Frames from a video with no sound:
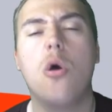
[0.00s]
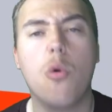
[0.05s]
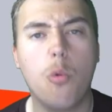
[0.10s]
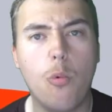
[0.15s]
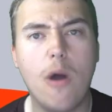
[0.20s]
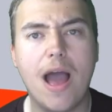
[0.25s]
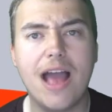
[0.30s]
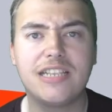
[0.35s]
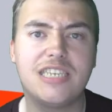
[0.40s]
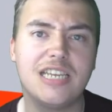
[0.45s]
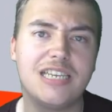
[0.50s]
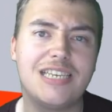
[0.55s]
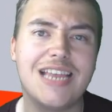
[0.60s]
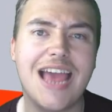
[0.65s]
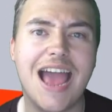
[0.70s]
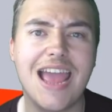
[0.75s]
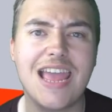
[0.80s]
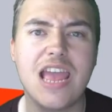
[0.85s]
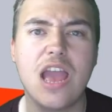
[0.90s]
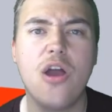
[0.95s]
Where
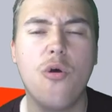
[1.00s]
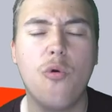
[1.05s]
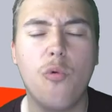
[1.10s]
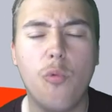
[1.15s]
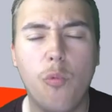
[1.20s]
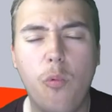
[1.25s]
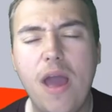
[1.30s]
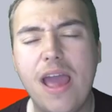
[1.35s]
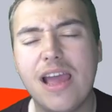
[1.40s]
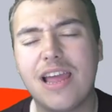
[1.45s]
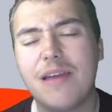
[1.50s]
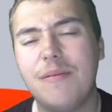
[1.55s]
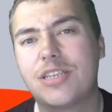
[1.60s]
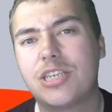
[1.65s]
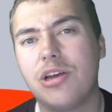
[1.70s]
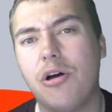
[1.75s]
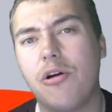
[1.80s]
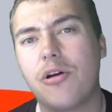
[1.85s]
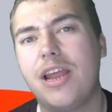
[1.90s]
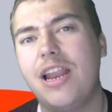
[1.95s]
today we're going to be
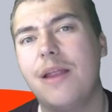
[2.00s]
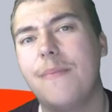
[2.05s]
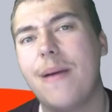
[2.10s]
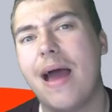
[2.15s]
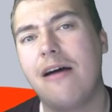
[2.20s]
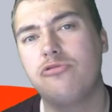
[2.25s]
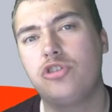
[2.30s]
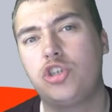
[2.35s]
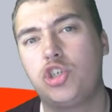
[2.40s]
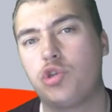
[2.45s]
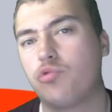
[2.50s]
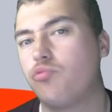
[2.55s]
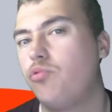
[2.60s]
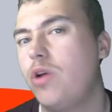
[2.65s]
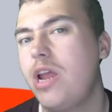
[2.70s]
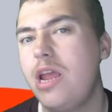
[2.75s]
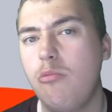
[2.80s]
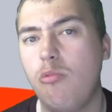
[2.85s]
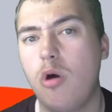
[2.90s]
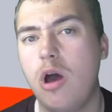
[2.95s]
talking about
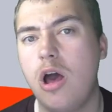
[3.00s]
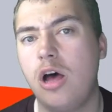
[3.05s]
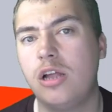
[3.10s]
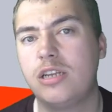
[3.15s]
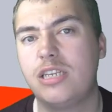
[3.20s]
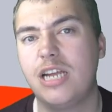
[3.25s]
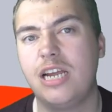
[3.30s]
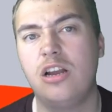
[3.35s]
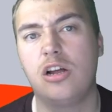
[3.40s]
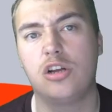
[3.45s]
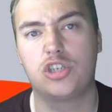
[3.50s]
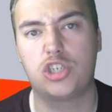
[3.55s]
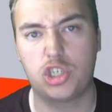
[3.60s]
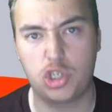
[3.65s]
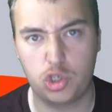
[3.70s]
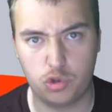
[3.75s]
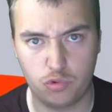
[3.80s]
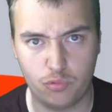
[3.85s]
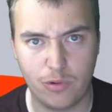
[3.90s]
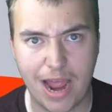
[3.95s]
Dreamworld in
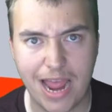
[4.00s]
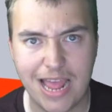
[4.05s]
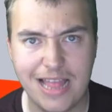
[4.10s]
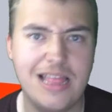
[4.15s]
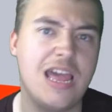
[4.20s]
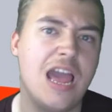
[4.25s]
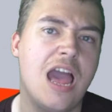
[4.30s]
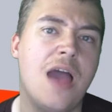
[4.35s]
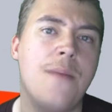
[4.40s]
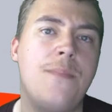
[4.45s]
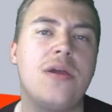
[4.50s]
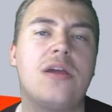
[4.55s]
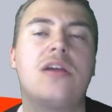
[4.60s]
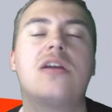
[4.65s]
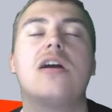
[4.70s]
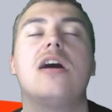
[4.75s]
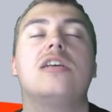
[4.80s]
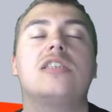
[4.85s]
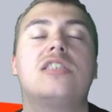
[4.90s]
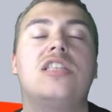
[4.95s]
Australia
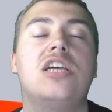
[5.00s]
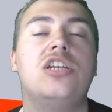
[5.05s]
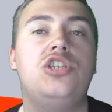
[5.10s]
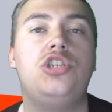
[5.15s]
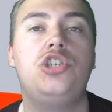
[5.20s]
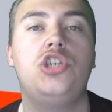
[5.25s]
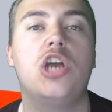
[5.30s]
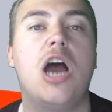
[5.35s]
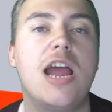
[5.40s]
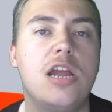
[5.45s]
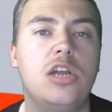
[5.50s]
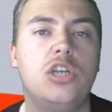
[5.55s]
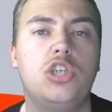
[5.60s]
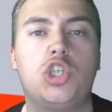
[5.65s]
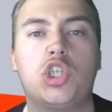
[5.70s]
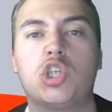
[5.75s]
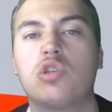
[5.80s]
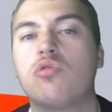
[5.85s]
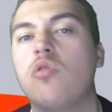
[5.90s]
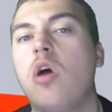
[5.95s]
because the
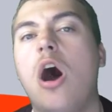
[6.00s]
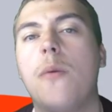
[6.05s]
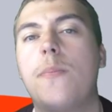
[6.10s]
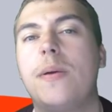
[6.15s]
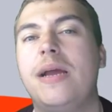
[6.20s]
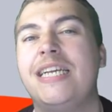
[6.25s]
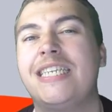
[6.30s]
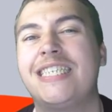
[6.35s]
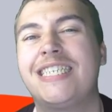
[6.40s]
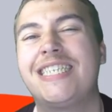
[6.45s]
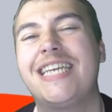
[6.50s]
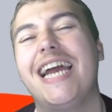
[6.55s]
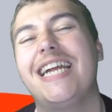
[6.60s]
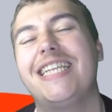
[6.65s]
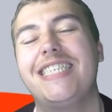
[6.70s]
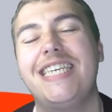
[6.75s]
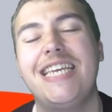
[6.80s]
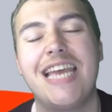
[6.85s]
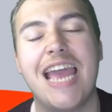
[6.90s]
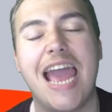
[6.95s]
giant drop is
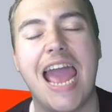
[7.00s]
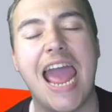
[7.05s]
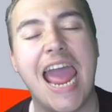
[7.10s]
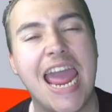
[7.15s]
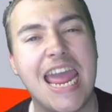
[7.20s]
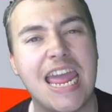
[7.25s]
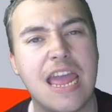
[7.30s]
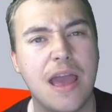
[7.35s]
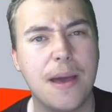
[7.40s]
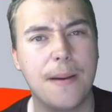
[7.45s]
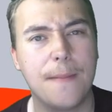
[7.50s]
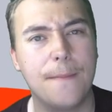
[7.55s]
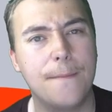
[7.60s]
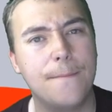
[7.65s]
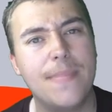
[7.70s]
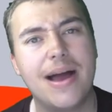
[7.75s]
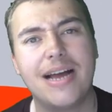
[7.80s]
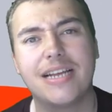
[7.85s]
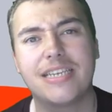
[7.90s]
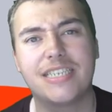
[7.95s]
getting a
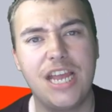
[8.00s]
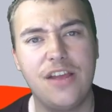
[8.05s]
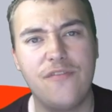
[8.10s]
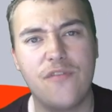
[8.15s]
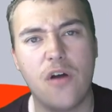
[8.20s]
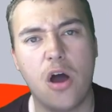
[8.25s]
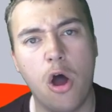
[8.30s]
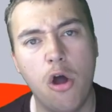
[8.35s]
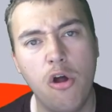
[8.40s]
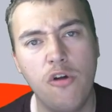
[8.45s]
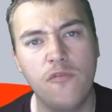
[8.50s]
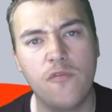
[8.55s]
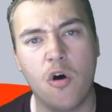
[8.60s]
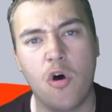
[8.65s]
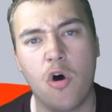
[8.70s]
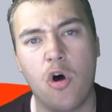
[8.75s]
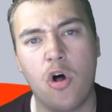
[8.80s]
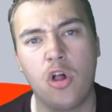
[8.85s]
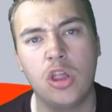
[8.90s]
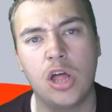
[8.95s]
massive
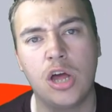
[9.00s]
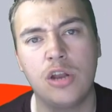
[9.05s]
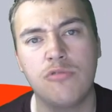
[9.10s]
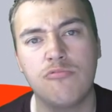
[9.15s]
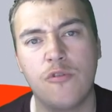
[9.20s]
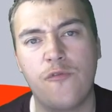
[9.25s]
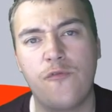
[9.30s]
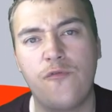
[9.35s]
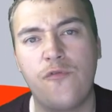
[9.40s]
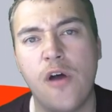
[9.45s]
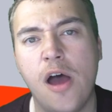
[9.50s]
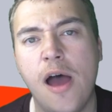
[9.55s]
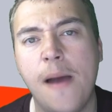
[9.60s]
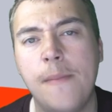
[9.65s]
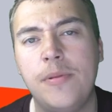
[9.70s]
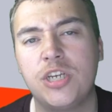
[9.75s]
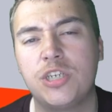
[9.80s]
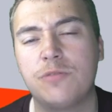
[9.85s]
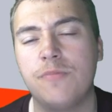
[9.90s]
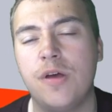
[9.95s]
overhaul and
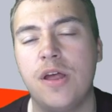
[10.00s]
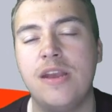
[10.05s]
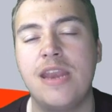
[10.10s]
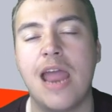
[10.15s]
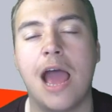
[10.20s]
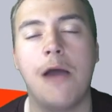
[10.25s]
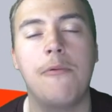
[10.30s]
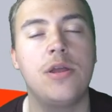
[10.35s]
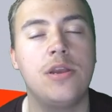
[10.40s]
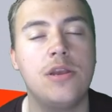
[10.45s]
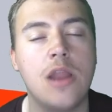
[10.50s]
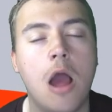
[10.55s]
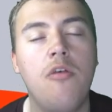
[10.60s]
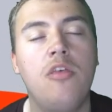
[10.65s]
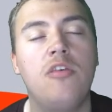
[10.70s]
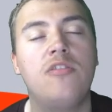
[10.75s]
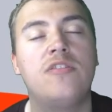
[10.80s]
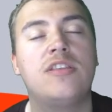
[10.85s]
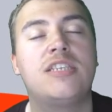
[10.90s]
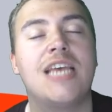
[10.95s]
refurbishment. Now we know
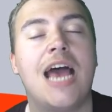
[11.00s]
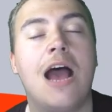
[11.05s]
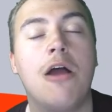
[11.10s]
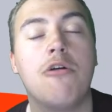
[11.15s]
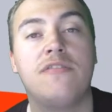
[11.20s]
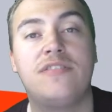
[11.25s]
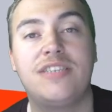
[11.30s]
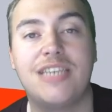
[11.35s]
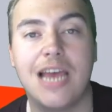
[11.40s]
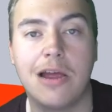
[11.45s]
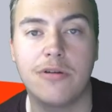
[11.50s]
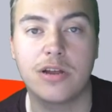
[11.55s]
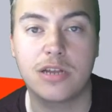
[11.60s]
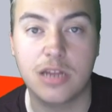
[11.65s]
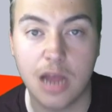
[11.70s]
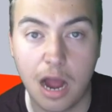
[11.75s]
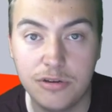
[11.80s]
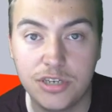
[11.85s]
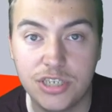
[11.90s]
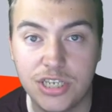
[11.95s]
that the Tower of Terror
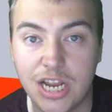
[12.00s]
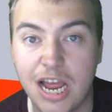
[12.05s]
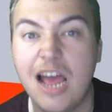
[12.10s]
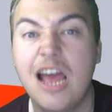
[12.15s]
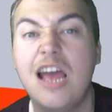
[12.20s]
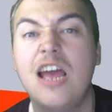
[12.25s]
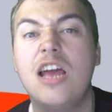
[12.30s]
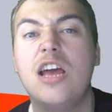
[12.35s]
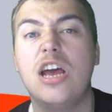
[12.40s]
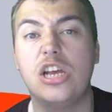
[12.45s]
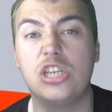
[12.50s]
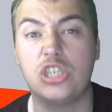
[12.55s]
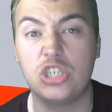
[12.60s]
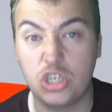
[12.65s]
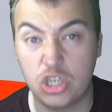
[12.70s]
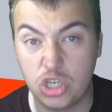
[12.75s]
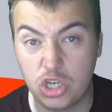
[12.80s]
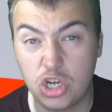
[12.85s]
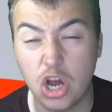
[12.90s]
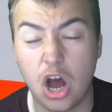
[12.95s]
coaster has
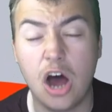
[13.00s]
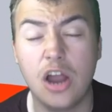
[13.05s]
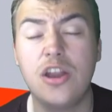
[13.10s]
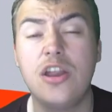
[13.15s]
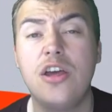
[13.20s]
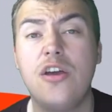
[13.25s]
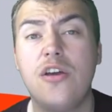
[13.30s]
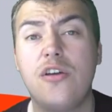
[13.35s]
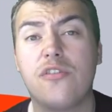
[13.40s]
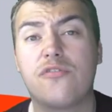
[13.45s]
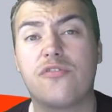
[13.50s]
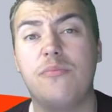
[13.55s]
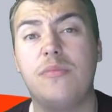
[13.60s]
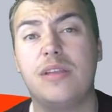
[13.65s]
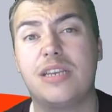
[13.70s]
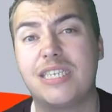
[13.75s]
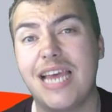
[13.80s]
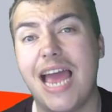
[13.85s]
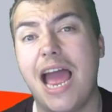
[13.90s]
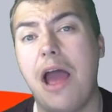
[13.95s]
gone from
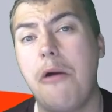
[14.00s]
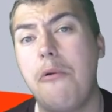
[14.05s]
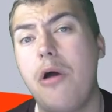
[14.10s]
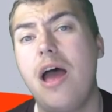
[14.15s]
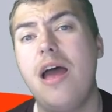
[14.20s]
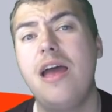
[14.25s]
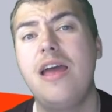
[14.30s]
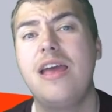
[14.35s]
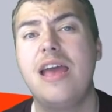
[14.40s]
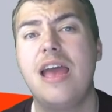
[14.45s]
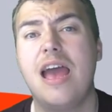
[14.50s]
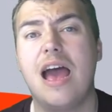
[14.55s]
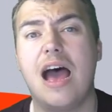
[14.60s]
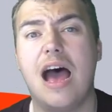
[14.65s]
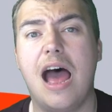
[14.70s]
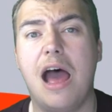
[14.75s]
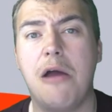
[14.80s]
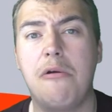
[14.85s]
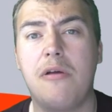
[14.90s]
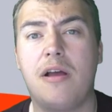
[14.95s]
the tower,
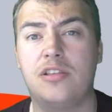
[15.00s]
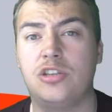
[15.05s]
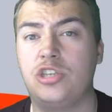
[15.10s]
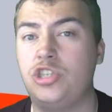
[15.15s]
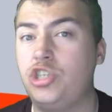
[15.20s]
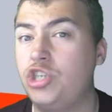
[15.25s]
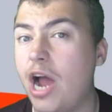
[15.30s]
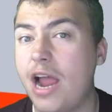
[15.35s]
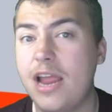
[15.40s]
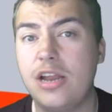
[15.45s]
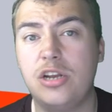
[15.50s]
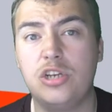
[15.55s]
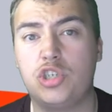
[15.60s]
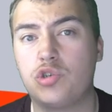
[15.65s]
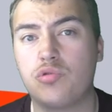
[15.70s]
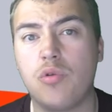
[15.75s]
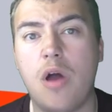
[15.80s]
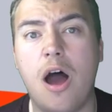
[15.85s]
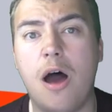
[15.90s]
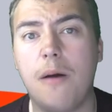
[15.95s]
uh, we've got the giant
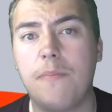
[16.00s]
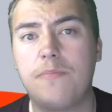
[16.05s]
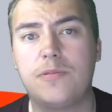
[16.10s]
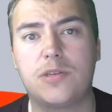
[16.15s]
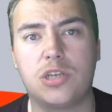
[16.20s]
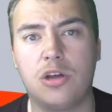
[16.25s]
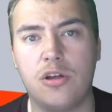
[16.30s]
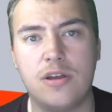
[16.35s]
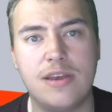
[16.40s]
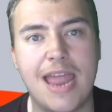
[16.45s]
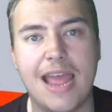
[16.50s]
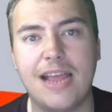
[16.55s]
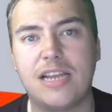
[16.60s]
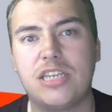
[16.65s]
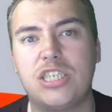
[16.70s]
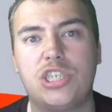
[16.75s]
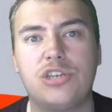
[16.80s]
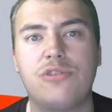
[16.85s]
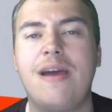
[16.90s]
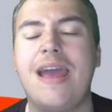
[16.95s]
drop sort of
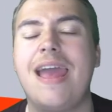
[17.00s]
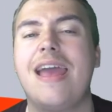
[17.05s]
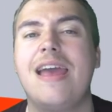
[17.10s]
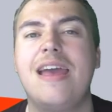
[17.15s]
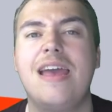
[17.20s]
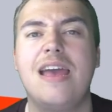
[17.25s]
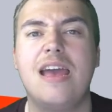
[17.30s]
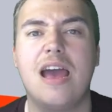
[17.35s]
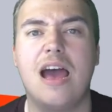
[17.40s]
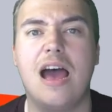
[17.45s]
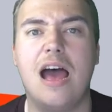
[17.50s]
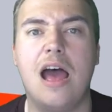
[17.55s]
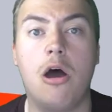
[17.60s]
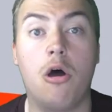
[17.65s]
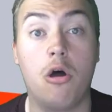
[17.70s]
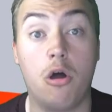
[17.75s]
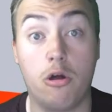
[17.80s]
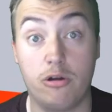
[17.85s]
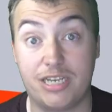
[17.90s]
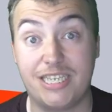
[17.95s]
next to it uh,
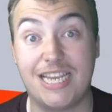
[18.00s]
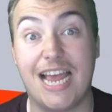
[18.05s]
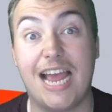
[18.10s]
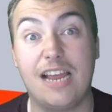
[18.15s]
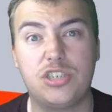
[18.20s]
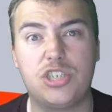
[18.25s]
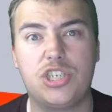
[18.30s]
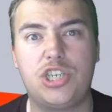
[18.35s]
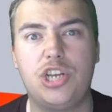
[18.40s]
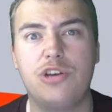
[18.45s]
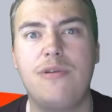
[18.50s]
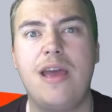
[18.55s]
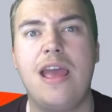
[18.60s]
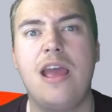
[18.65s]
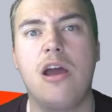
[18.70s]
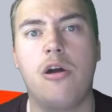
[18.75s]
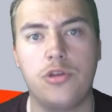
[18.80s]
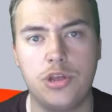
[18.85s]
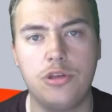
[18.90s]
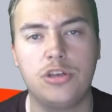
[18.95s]
or attached to
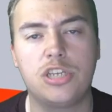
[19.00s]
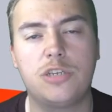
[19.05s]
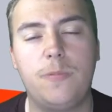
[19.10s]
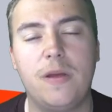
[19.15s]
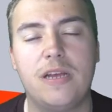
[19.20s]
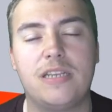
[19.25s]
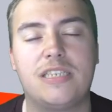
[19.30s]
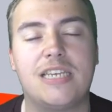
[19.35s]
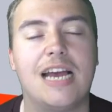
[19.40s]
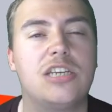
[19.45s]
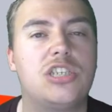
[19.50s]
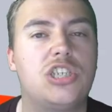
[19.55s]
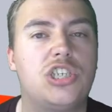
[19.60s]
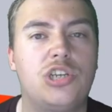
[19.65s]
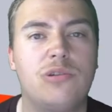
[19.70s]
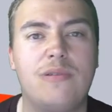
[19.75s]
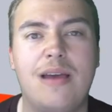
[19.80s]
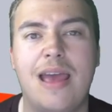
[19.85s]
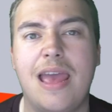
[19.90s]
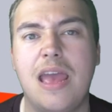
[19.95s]
it or used to be attached
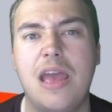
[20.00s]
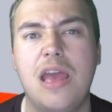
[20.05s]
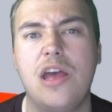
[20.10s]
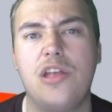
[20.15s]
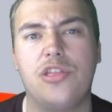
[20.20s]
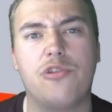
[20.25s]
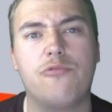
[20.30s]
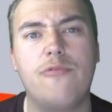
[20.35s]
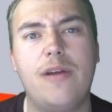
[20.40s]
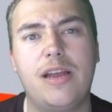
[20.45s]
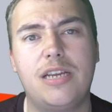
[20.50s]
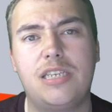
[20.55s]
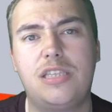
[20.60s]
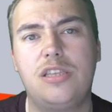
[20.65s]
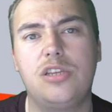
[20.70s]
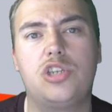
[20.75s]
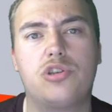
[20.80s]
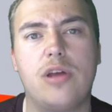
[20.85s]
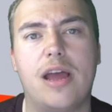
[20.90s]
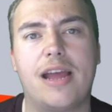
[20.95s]
to it. The rest of
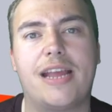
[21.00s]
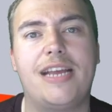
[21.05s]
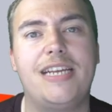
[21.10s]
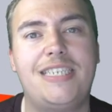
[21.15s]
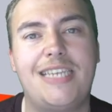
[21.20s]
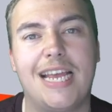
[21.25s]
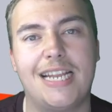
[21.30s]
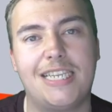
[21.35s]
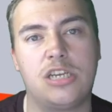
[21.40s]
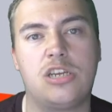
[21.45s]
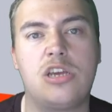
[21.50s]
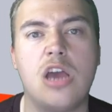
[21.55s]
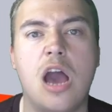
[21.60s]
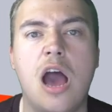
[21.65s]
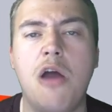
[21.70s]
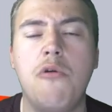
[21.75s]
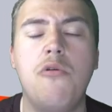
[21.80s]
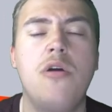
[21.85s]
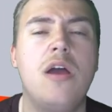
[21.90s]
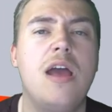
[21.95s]
the track is set to
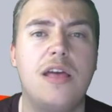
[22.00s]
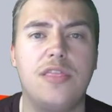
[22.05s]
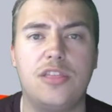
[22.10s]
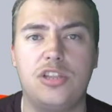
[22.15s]
go.